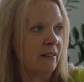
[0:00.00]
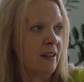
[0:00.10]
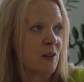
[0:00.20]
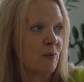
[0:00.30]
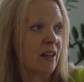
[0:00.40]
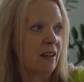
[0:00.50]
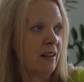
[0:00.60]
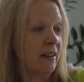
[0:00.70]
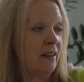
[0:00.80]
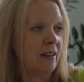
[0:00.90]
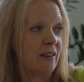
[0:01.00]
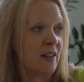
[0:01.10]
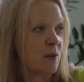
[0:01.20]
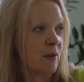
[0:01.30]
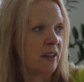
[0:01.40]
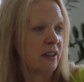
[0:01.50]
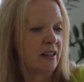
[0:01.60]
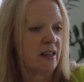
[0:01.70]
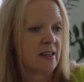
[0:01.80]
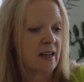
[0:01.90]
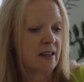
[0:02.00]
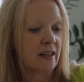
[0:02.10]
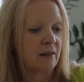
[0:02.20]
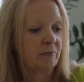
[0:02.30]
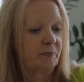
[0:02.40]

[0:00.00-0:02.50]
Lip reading: That's where that's where L&D is heading.